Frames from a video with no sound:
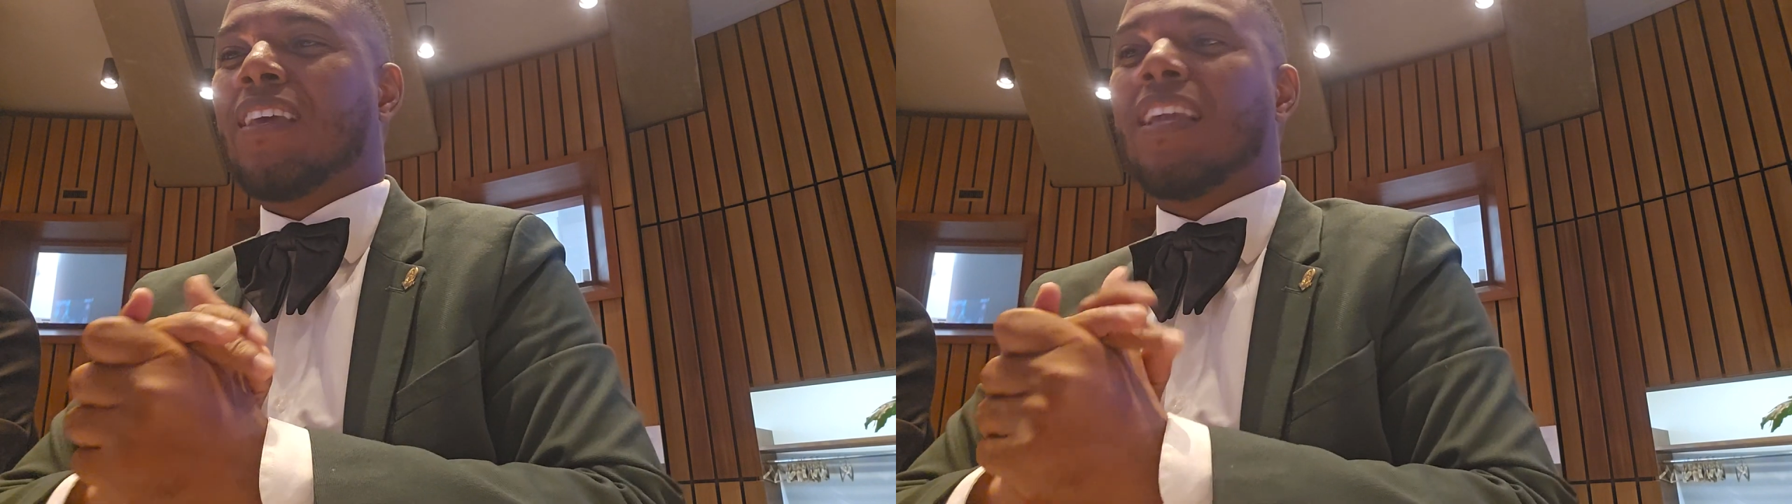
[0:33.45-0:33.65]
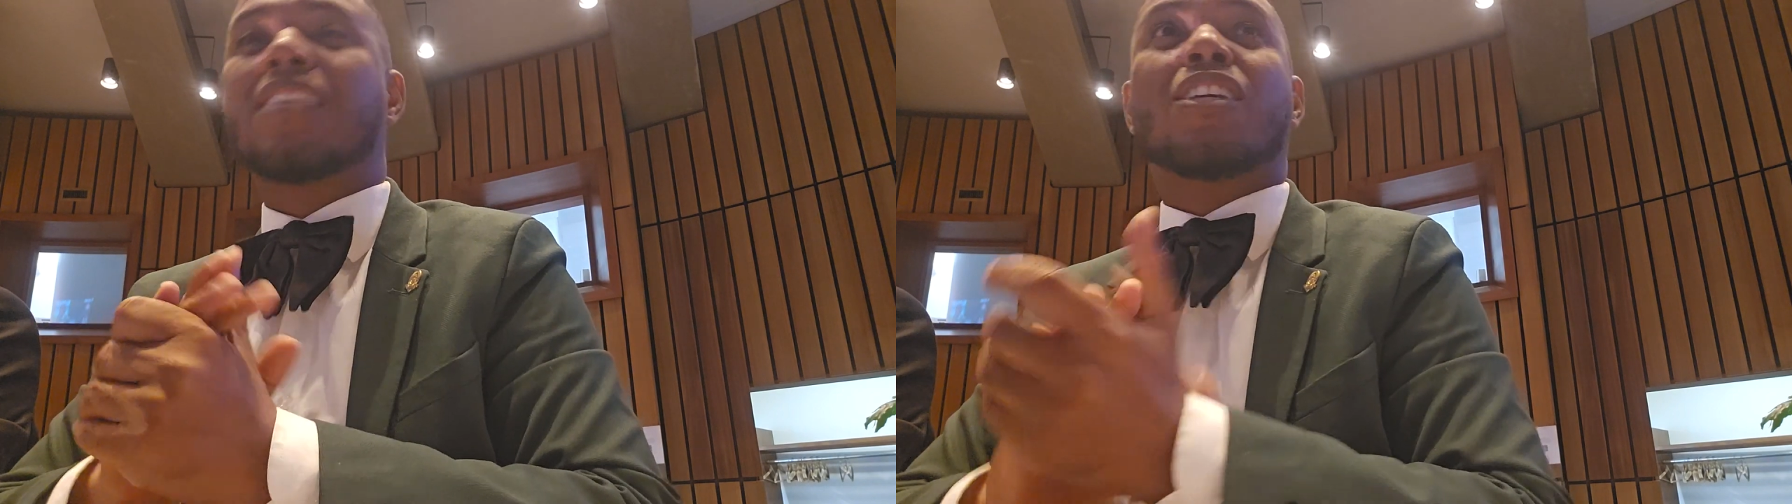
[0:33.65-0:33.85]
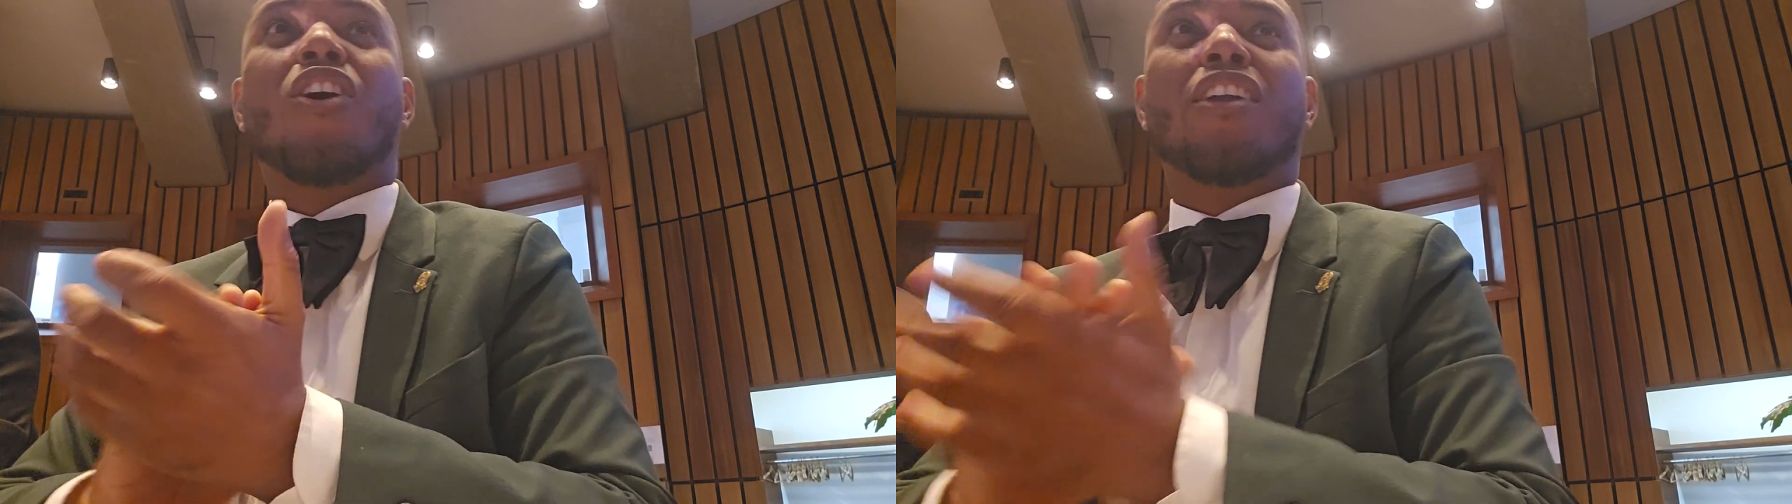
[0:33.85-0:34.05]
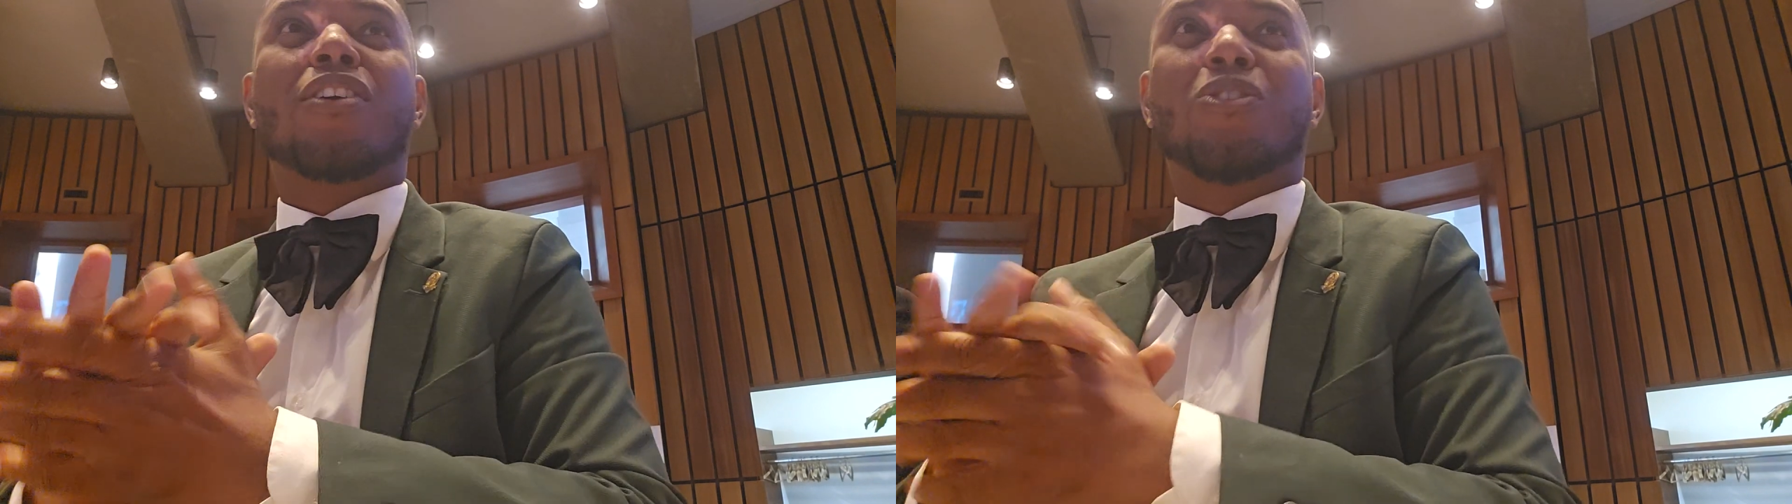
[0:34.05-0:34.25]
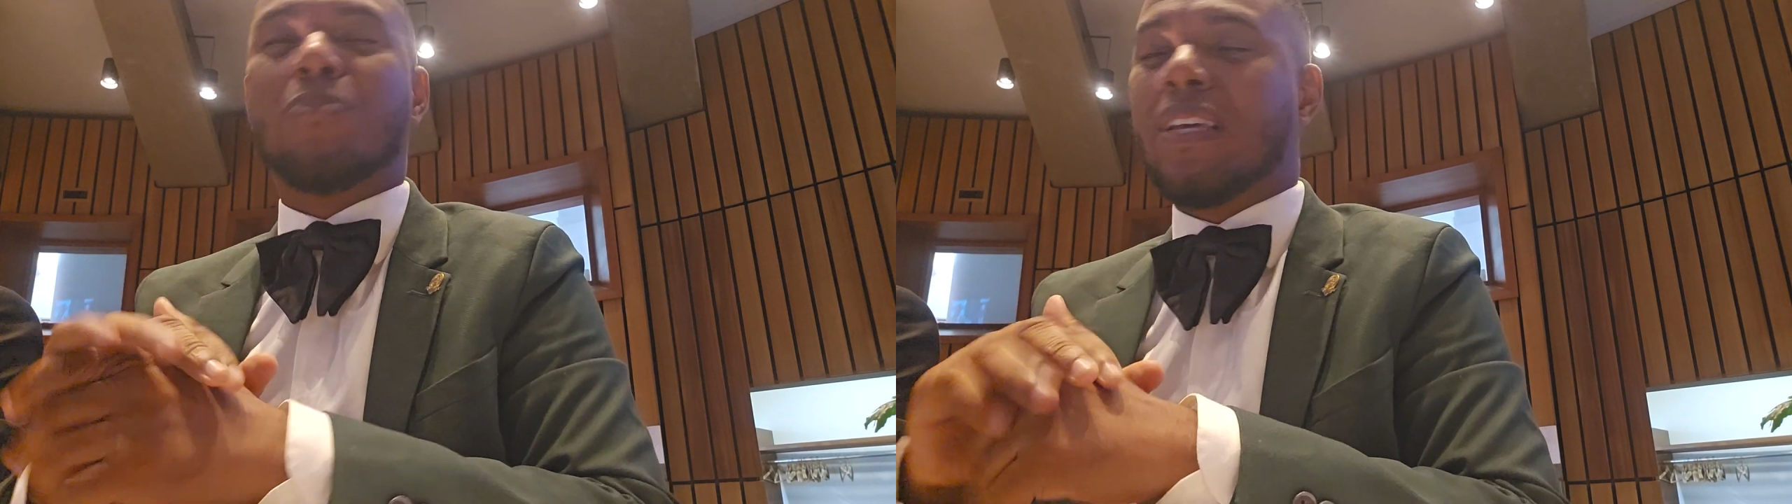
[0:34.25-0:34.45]
It is an
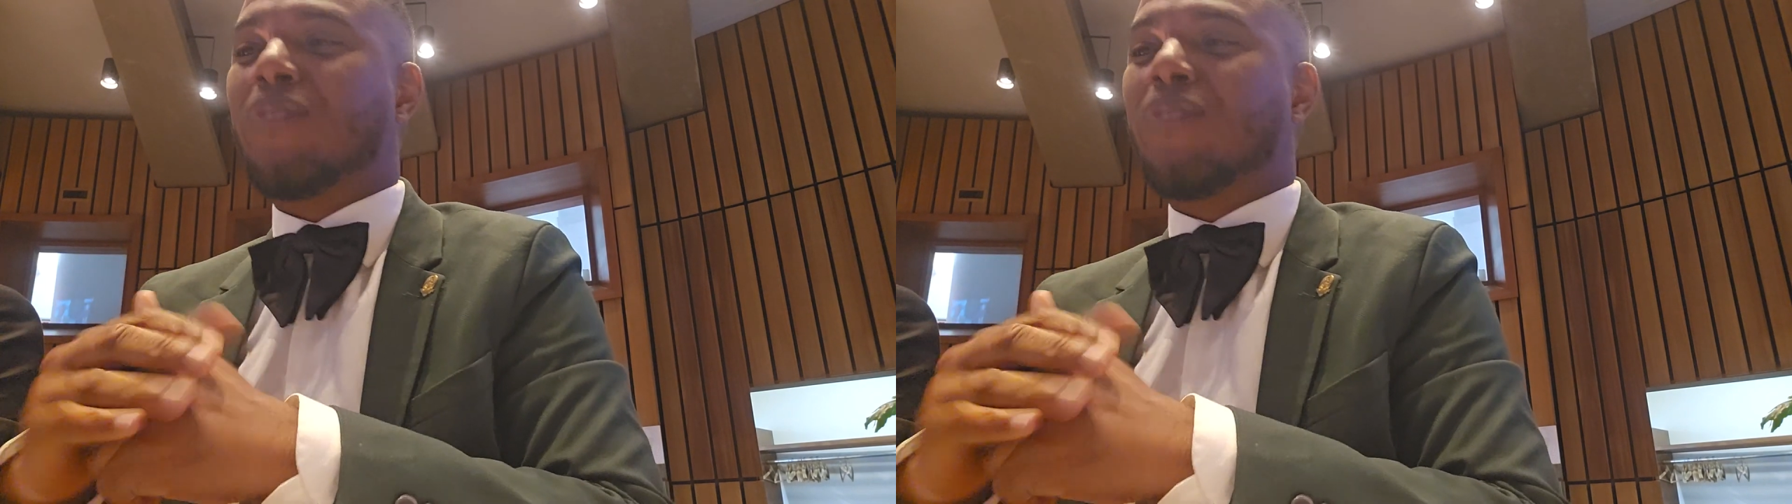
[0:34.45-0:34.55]
honor to be